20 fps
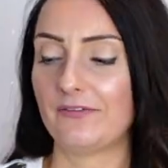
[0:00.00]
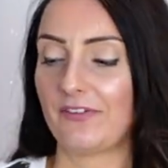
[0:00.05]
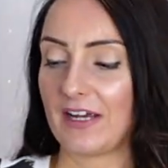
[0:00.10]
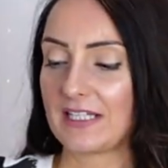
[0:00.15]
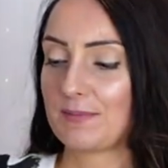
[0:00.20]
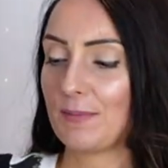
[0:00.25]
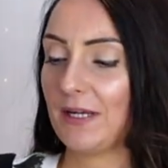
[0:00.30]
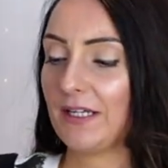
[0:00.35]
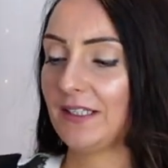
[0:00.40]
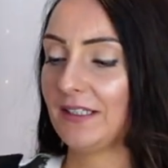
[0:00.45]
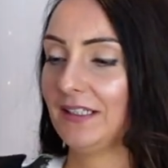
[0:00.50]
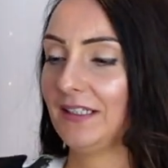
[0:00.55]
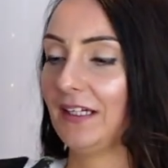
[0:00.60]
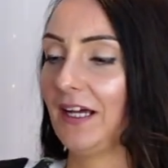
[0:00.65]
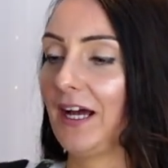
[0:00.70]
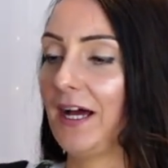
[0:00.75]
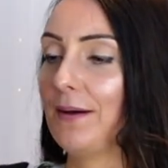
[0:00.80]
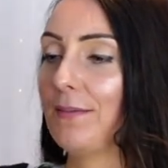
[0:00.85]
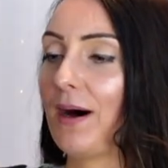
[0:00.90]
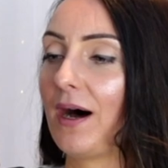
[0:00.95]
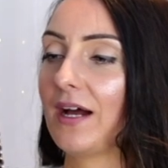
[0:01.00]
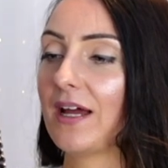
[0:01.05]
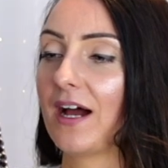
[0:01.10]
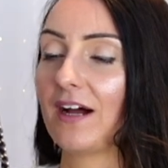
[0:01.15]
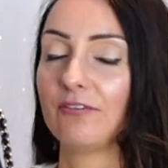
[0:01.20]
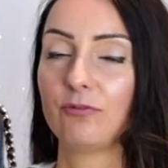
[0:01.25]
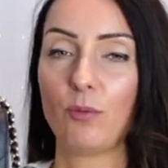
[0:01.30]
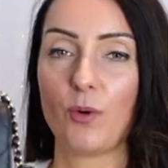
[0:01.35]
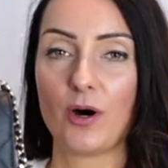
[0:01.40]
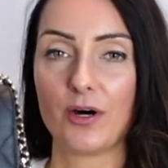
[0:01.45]
investment. I
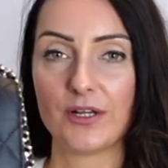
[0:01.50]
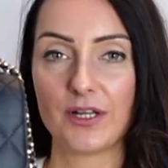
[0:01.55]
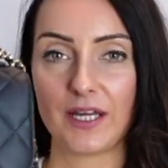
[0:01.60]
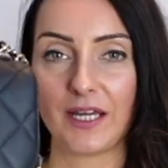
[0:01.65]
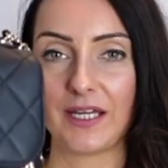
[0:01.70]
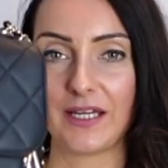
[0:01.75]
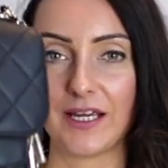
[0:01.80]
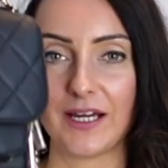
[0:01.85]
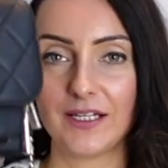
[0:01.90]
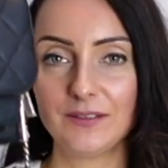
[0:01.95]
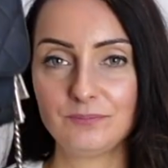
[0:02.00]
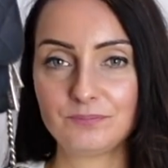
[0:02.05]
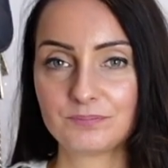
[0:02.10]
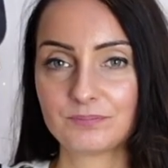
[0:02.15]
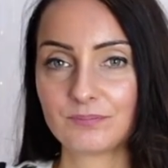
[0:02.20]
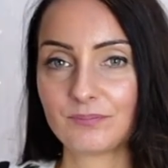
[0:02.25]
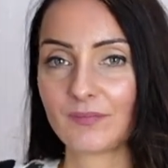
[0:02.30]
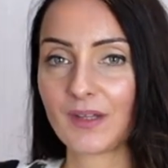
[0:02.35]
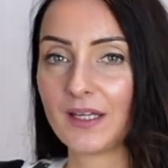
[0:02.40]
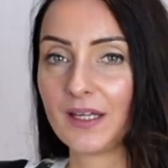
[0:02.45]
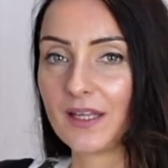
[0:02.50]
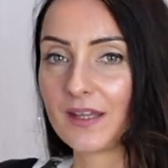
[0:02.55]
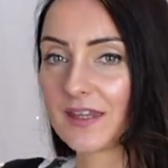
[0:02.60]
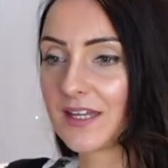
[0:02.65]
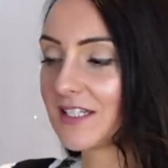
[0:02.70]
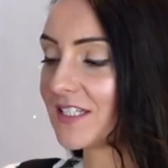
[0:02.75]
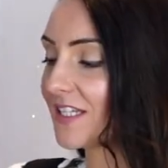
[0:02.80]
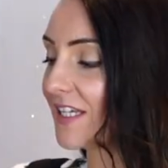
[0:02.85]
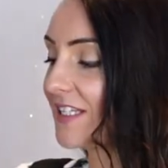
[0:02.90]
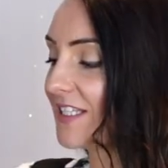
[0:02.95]
have one here.
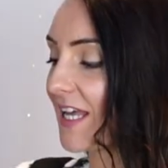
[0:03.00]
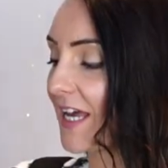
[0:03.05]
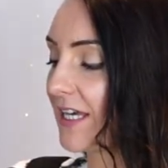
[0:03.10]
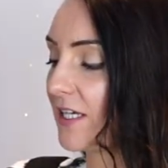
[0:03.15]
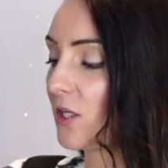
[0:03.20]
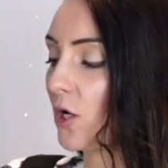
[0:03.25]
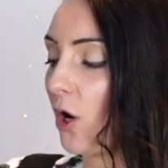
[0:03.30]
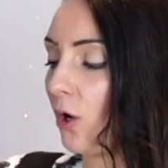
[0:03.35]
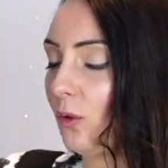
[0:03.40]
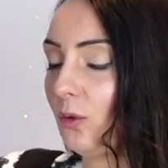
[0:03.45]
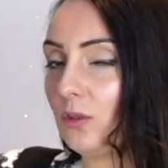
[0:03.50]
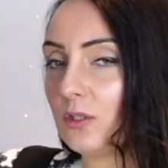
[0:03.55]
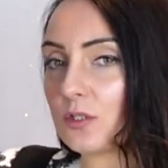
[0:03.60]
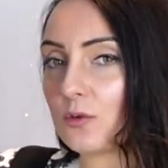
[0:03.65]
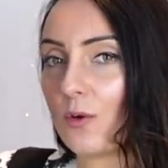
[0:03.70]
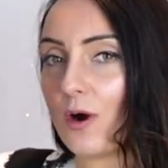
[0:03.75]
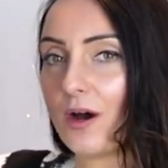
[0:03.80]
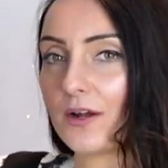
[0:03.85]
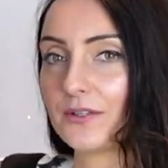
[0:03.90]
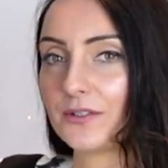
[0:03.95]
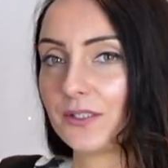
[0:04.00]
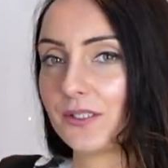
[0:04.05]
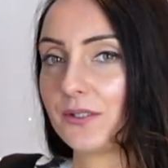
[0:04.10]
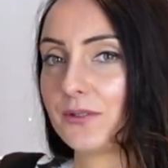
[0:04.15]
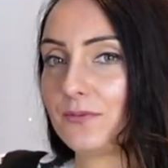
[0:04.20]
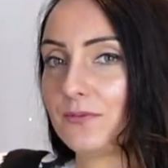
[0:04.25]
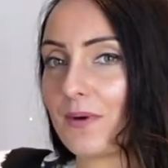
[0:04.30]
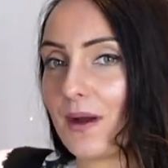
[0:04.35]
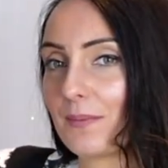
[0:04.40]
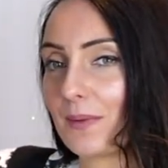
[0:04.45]
This is a gold one.
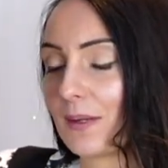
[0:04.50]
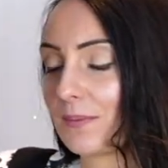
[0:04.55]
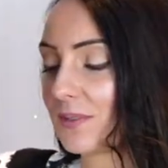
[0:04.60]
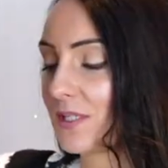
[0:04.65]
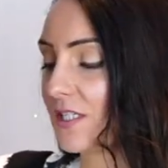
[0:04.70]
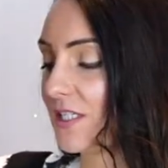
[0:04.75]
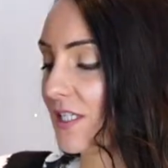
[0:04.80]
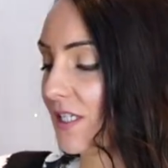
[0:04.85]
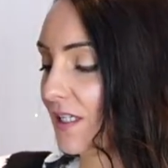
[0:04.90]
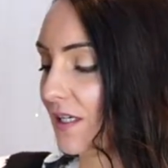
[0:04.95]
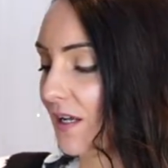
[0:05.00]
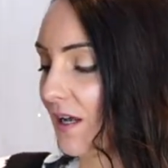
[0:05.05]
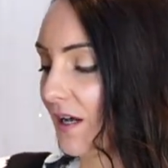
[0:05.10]
You might be able to see the